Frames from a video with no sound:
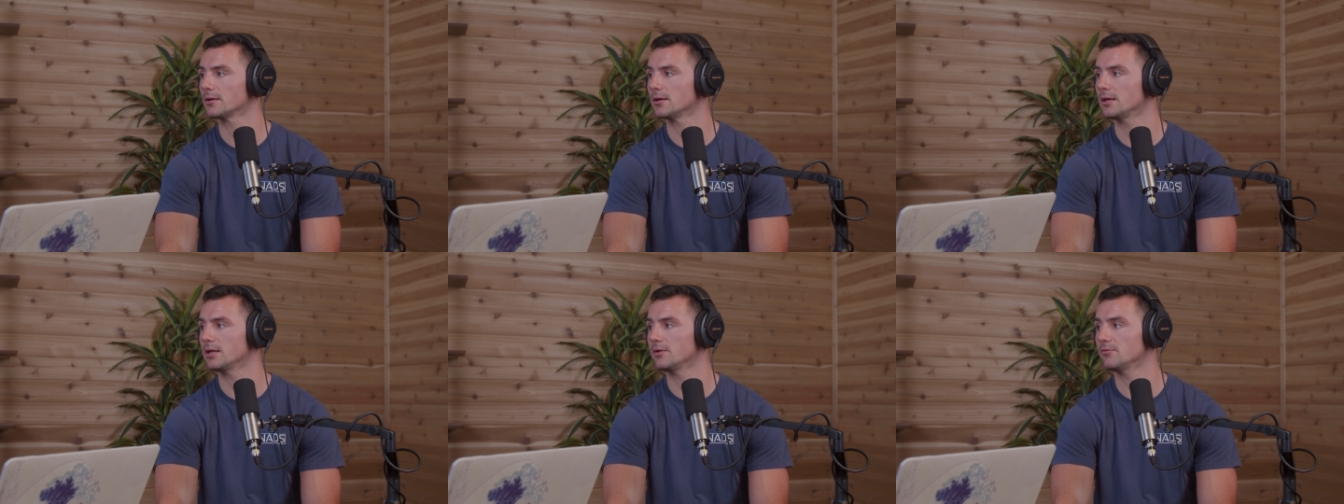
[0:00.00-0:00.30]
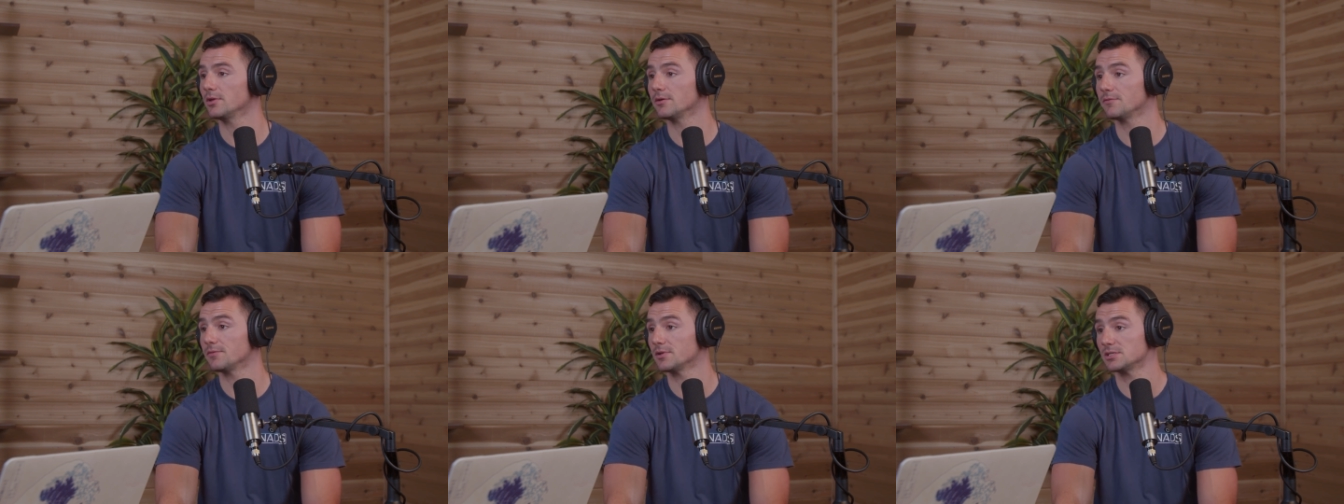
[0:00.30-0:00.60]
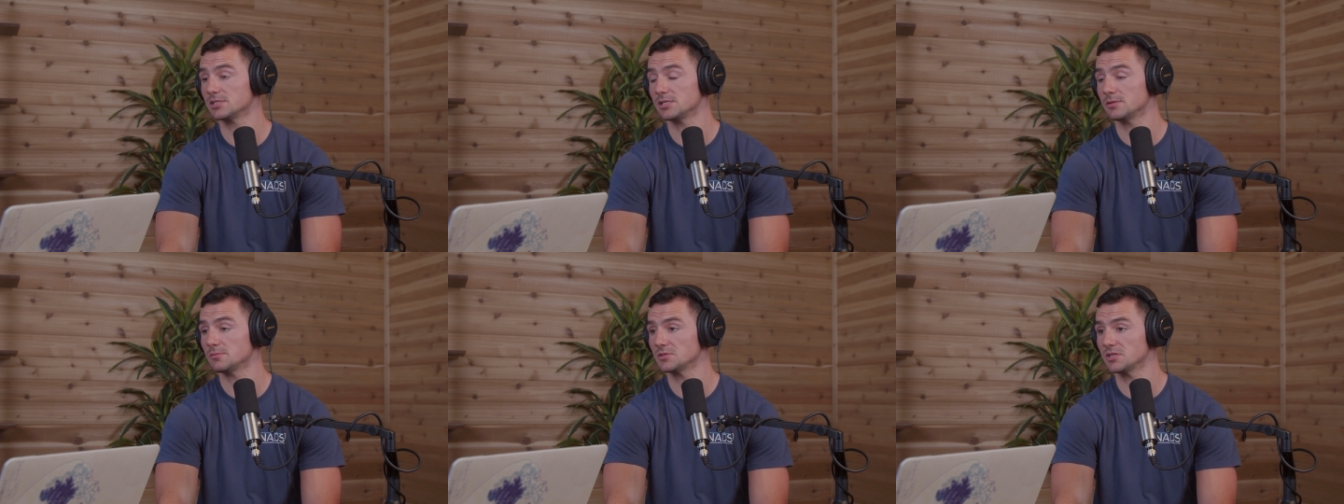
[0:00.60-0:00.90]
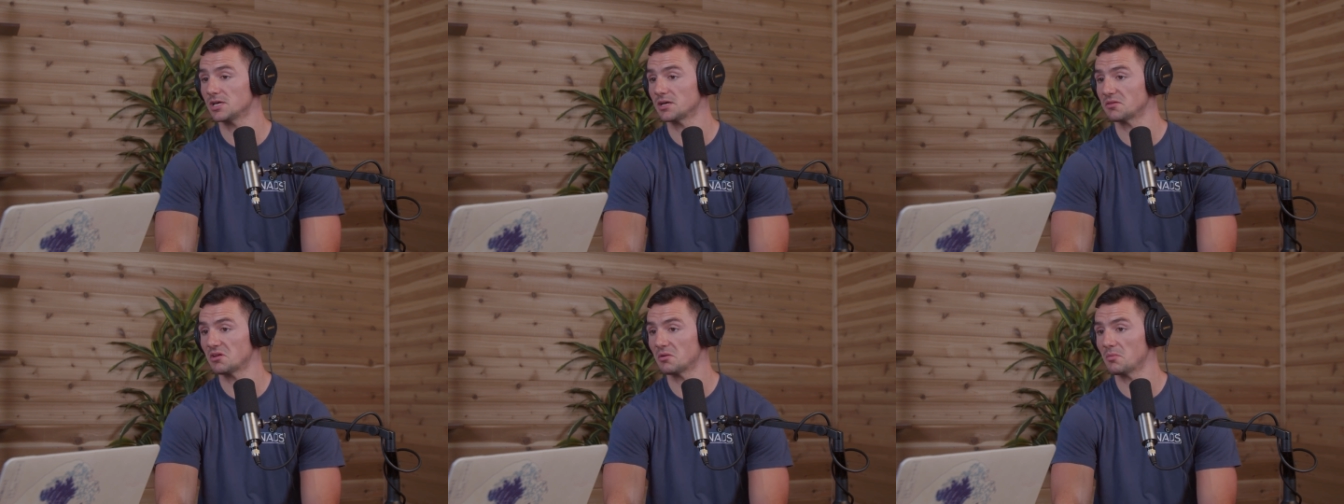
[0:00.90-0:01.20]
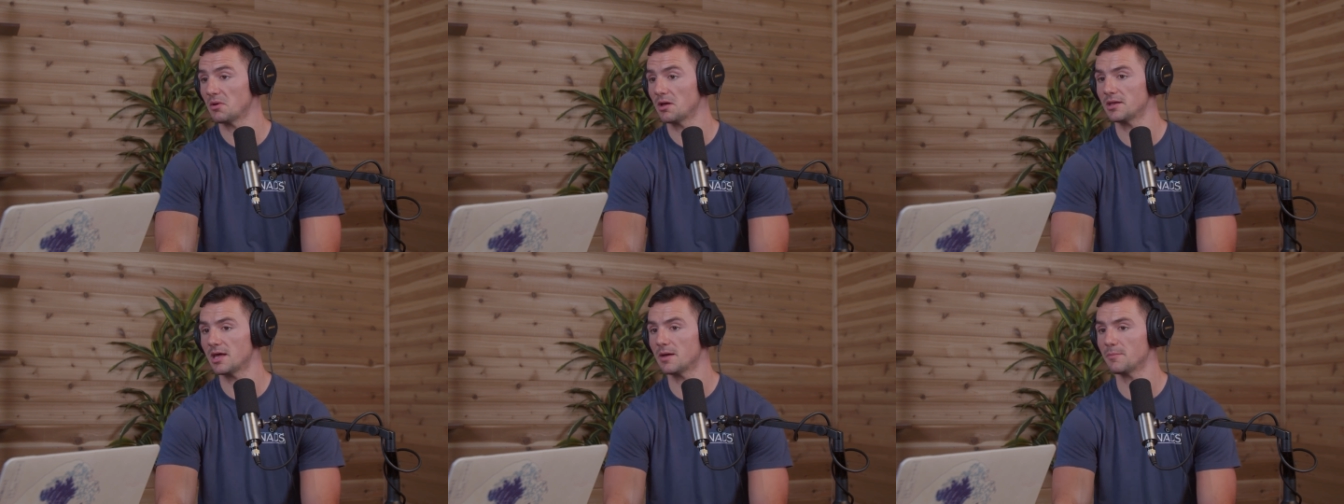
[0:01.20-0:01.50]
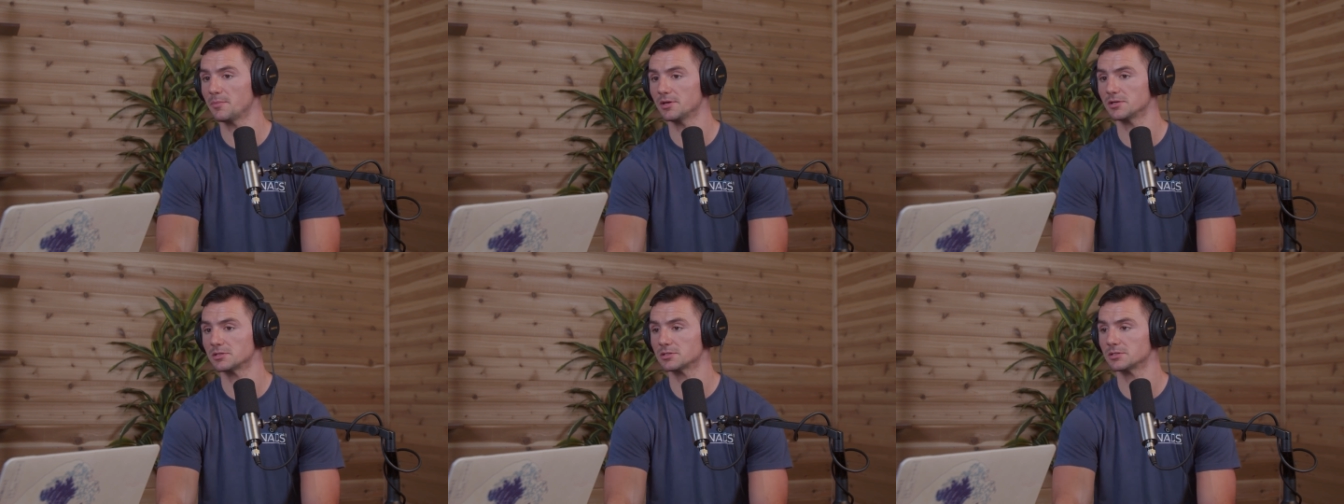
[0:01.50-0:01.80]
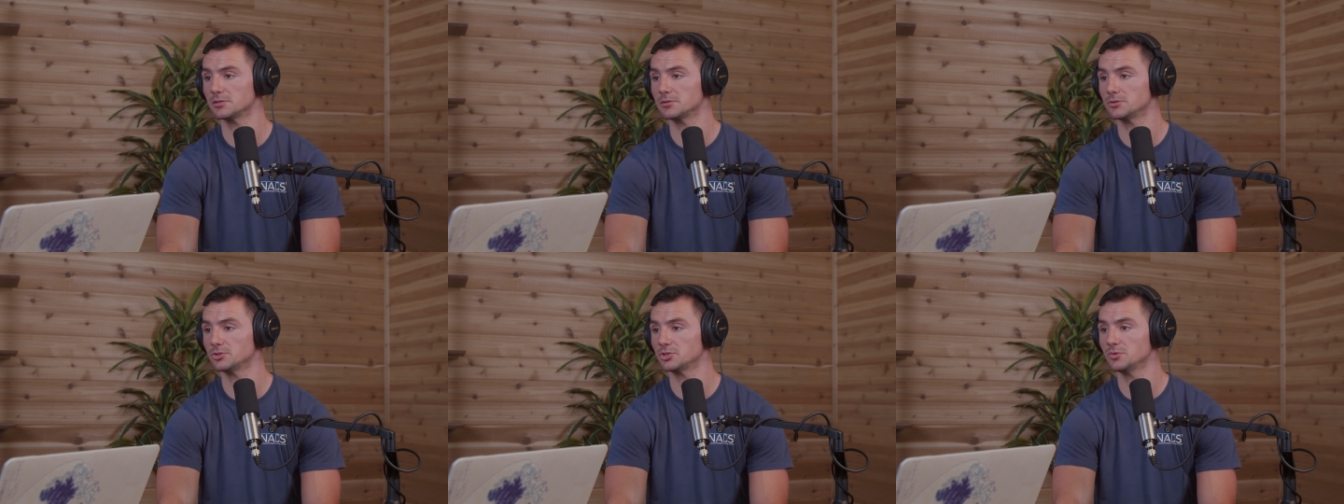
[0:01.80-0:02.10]
Even if it seems like there might not be a
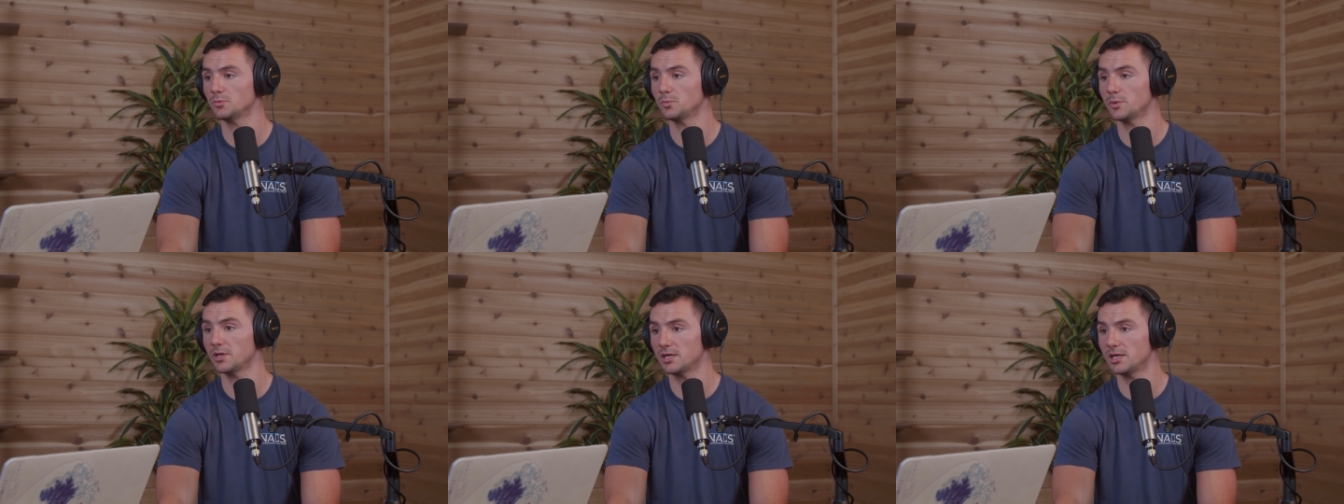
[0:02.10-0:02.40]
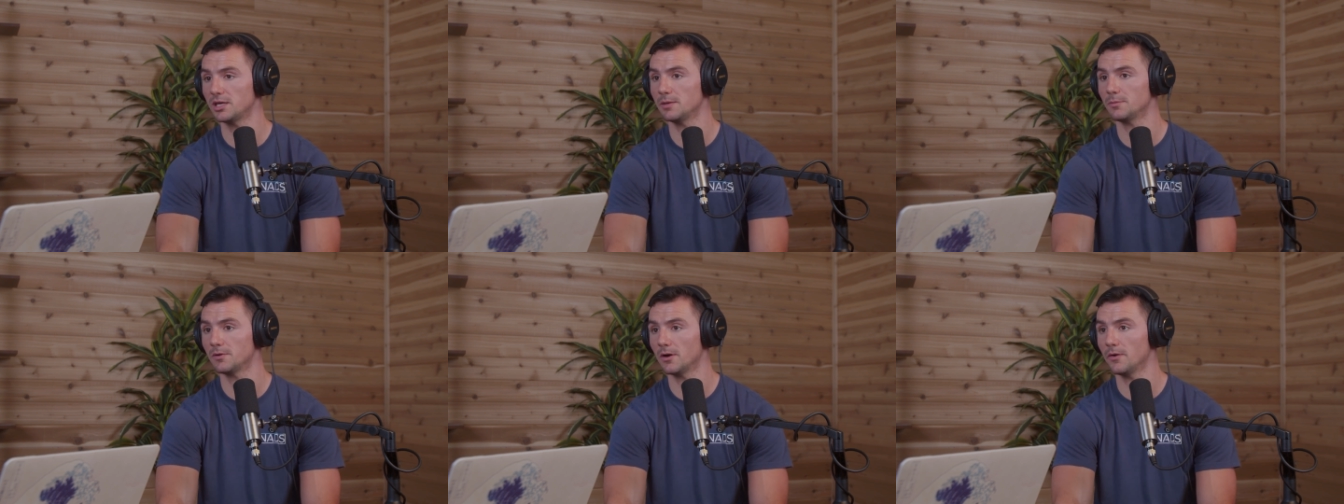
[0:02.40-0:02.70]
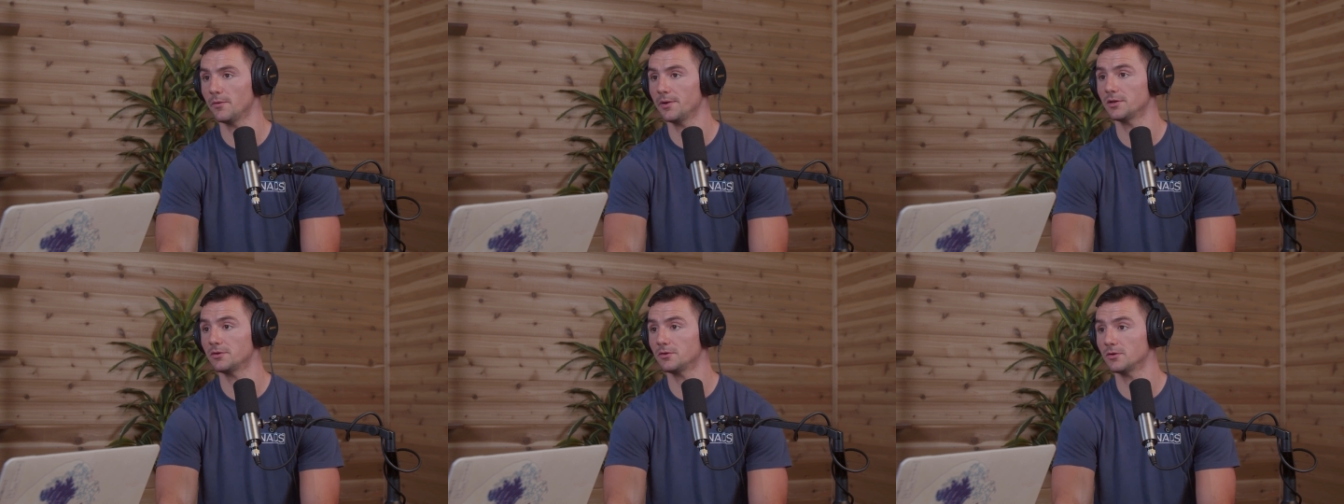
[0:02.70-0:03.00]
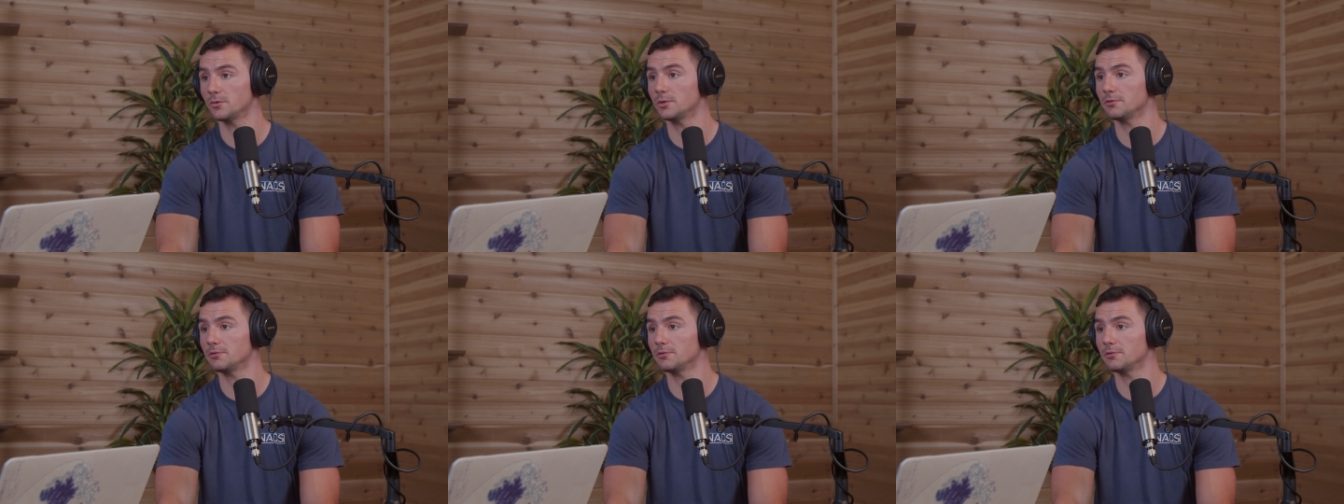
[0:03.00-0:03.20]
solution, we keep going until we